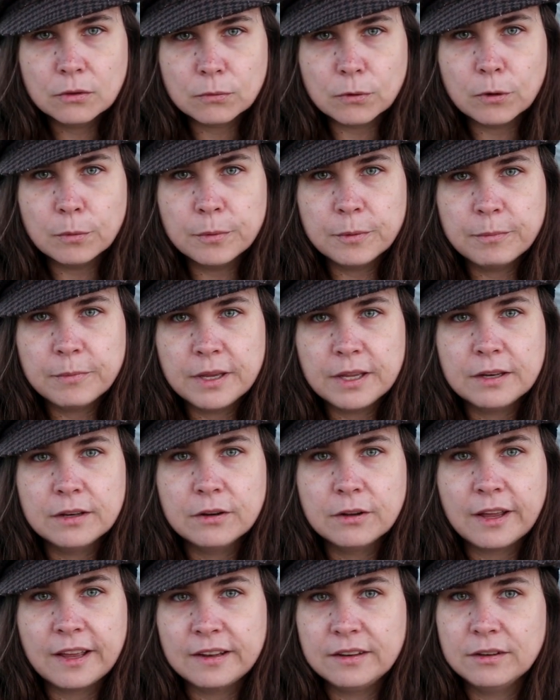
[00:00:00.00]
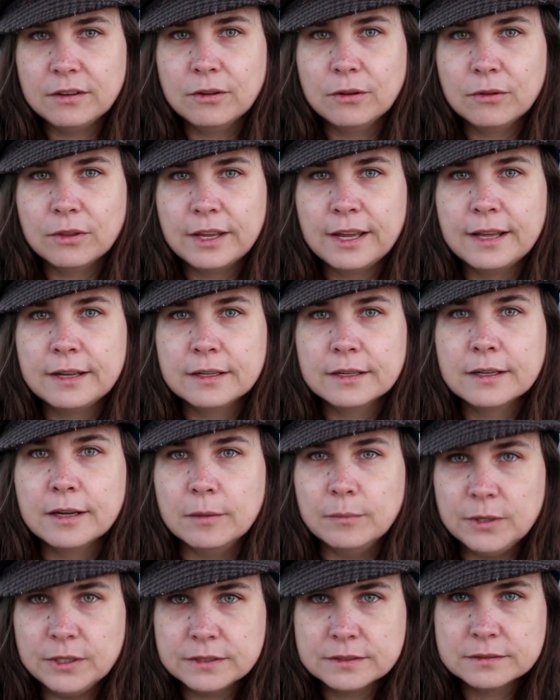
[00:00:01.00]
The Roman men had to know they had it
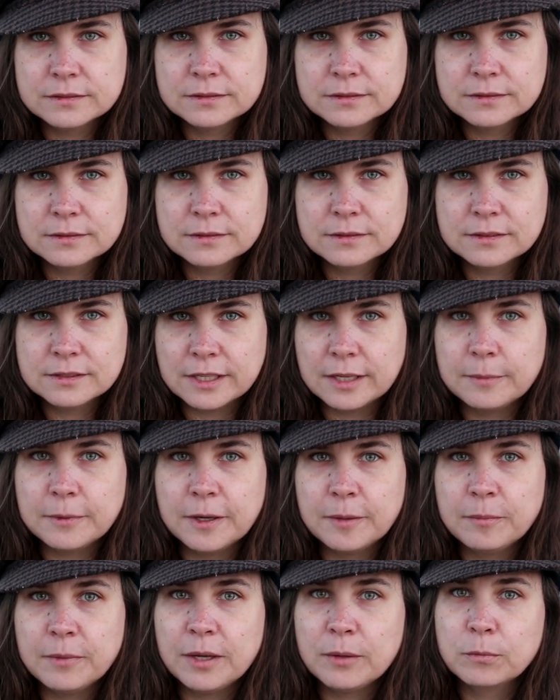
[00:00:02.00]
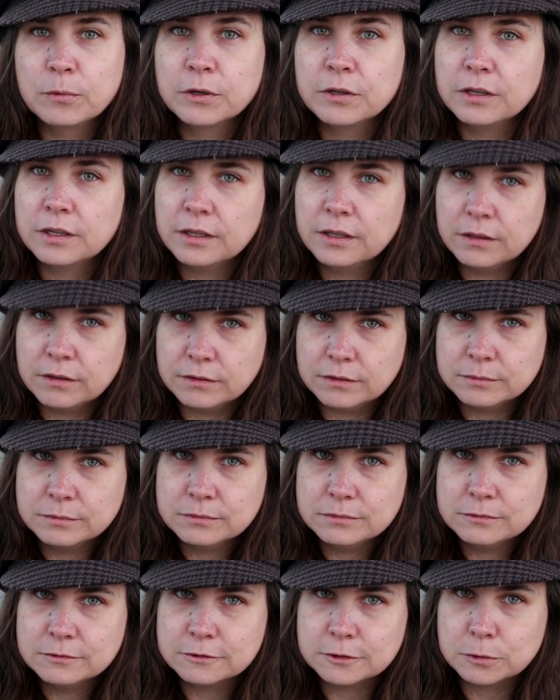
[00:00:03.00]
coming. The Sabine men were going to kill
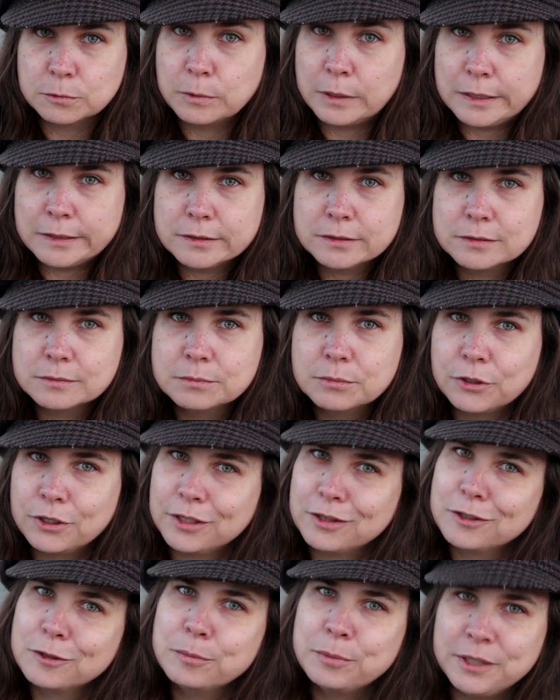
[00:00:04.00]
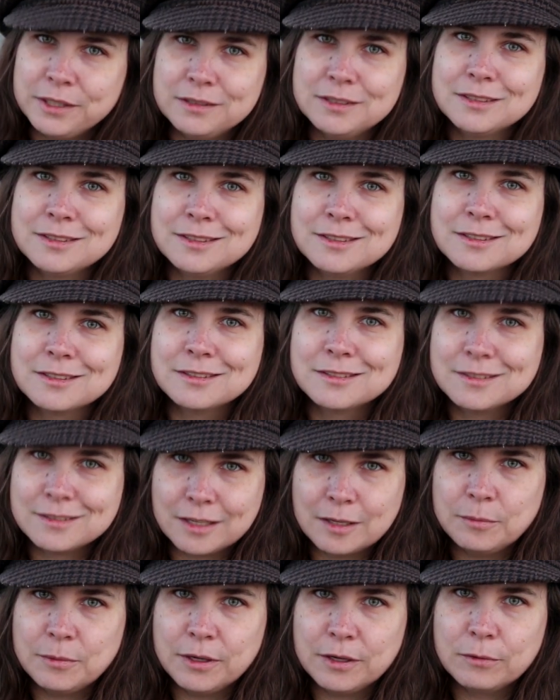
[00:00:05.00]
them for, well, putting their penises in
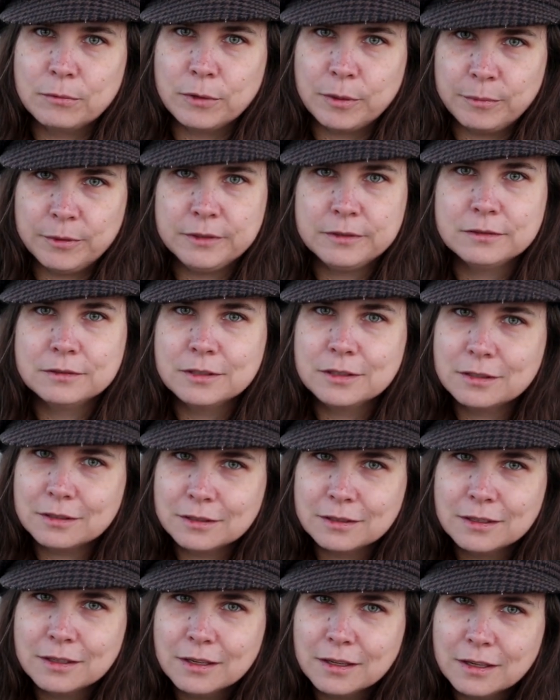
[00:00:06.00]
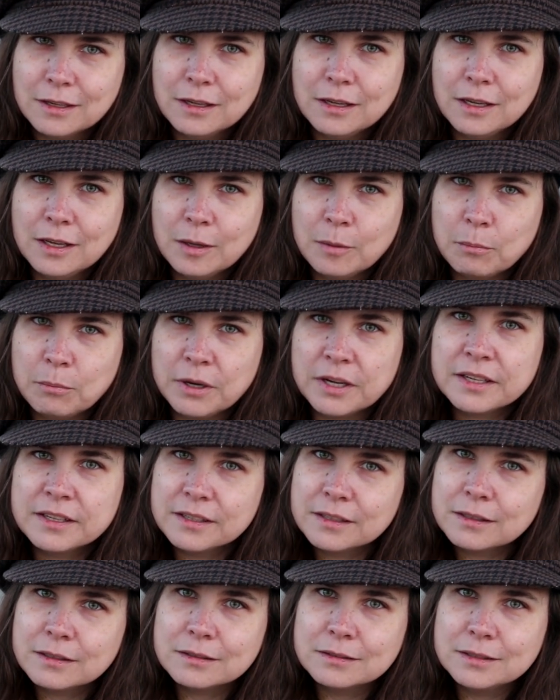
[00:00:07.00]
Sabine women. But
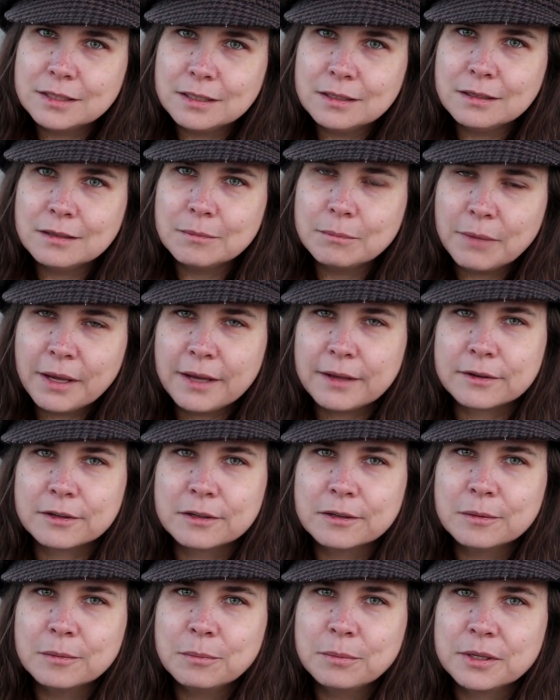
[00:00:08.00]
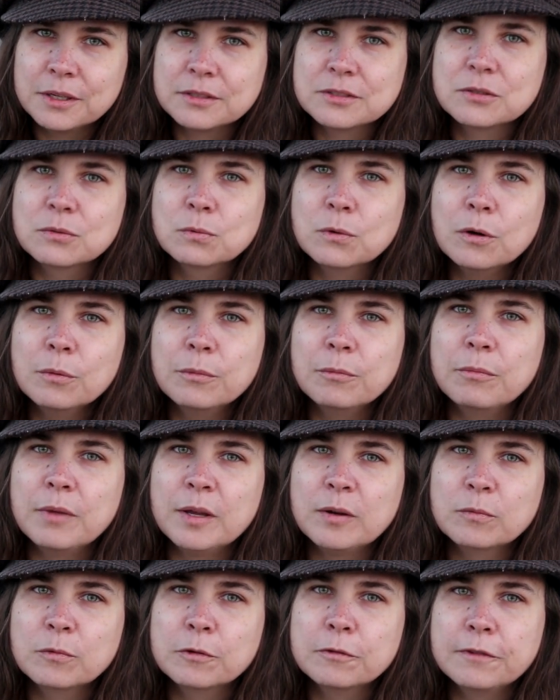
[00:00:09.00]
guilt didn't matter because the Roman
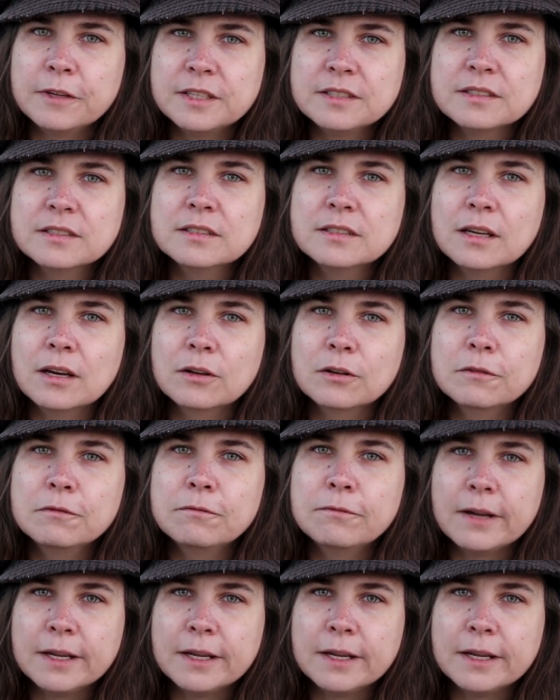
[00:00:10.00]
men were facing down a